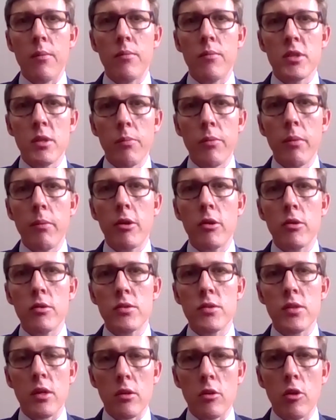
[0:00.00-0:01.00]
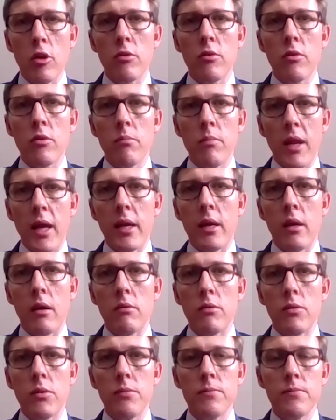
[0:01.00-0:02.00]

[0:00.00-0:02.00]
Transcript: simply because they're not black-owned.